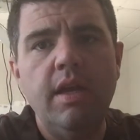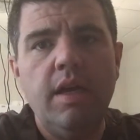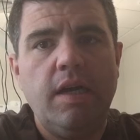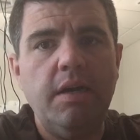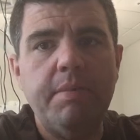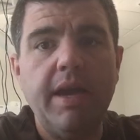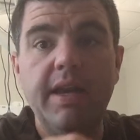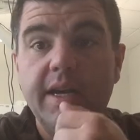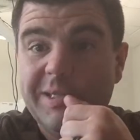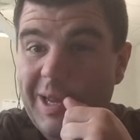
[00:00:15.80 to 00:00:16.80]
Back in
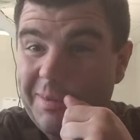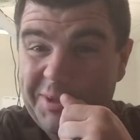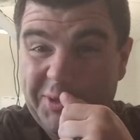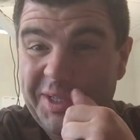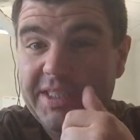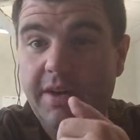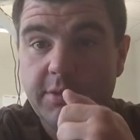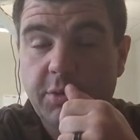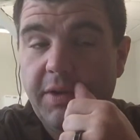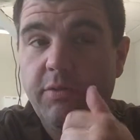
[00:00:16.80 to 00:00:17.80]
October 27,
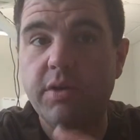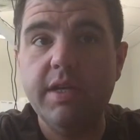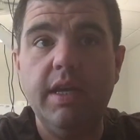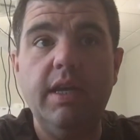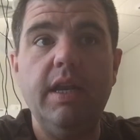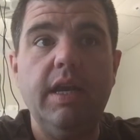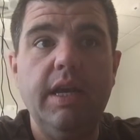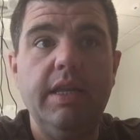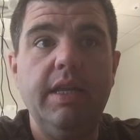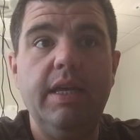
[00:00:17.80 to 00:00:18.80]
2014, I
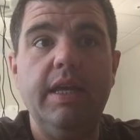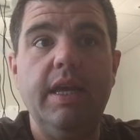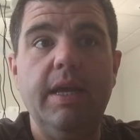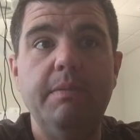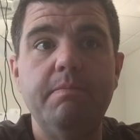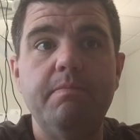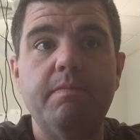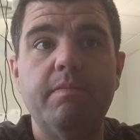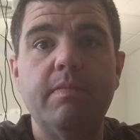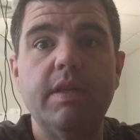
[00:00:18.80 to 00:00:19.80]
had the
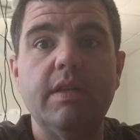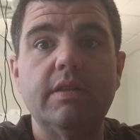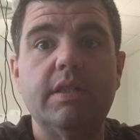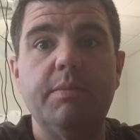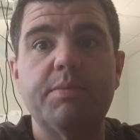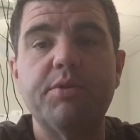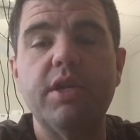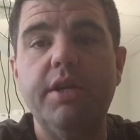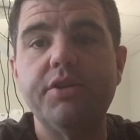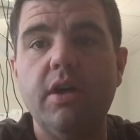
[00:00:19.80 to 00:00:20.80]
SIPS
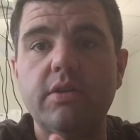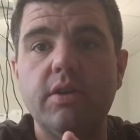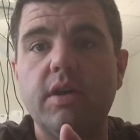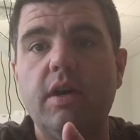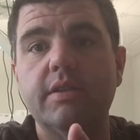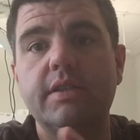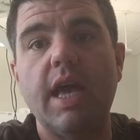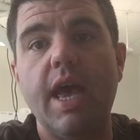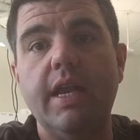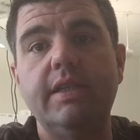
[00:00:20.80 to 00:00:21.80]
procedure, also called the
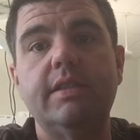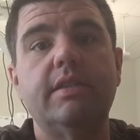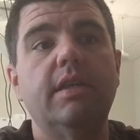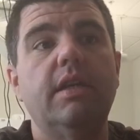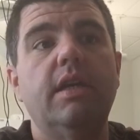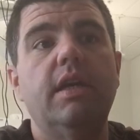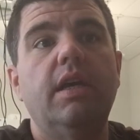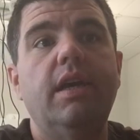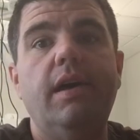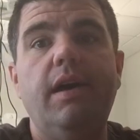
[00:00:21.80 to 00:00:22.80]
SADI-S,
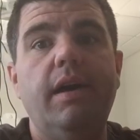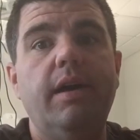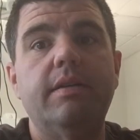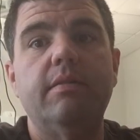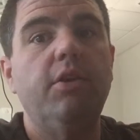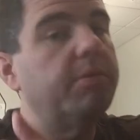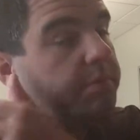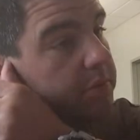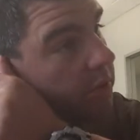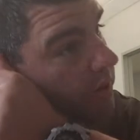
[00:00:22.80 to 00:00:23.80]
loop
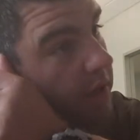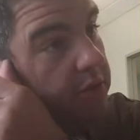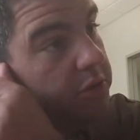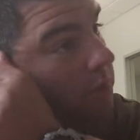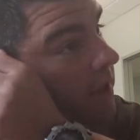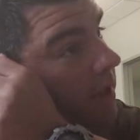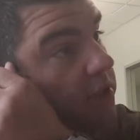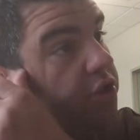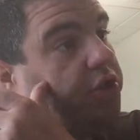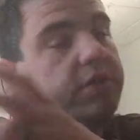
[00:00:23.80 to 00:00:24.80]
duodenal
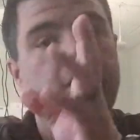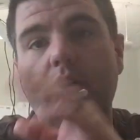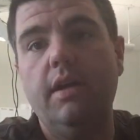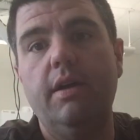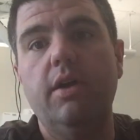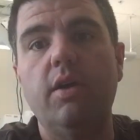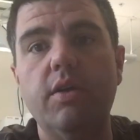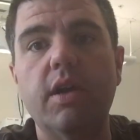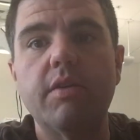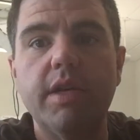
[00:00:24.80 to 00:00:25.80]
switch.
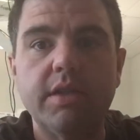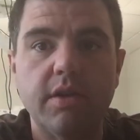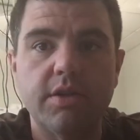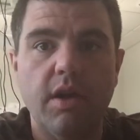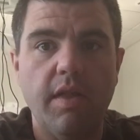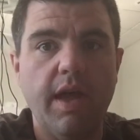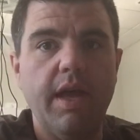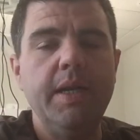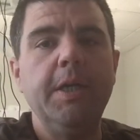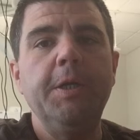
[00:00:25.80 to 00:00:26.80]
You can research all that.
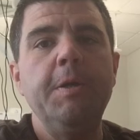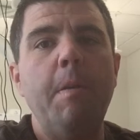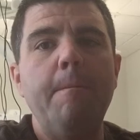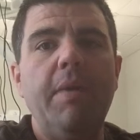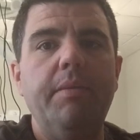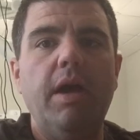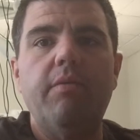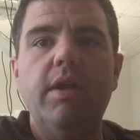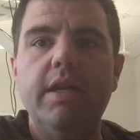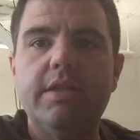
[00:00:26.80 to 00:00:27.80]
I'm not
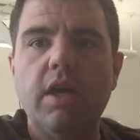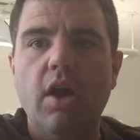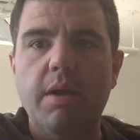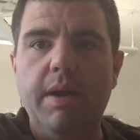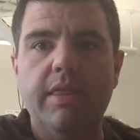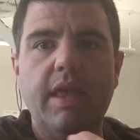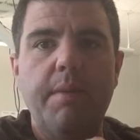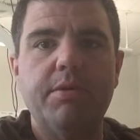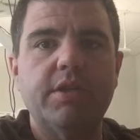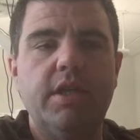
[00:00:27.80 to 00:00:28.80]
really talking about
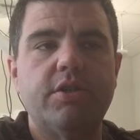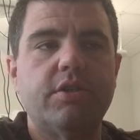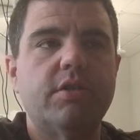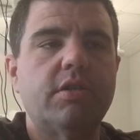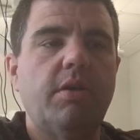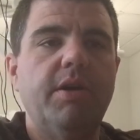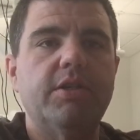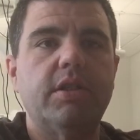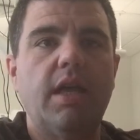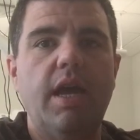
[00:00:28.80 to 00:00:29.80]
that procedure so
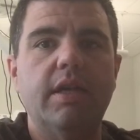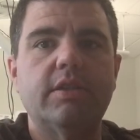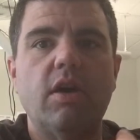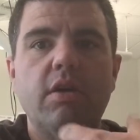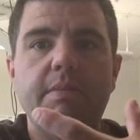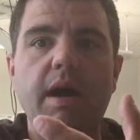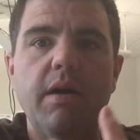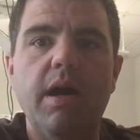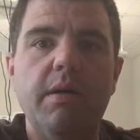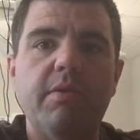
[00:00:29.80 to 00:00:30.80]
much today as talking
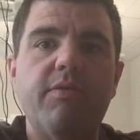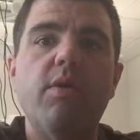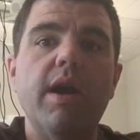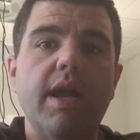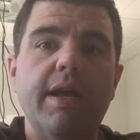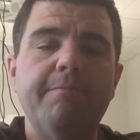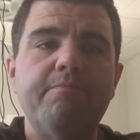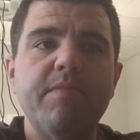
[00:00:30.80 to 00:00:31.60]
about beforehand,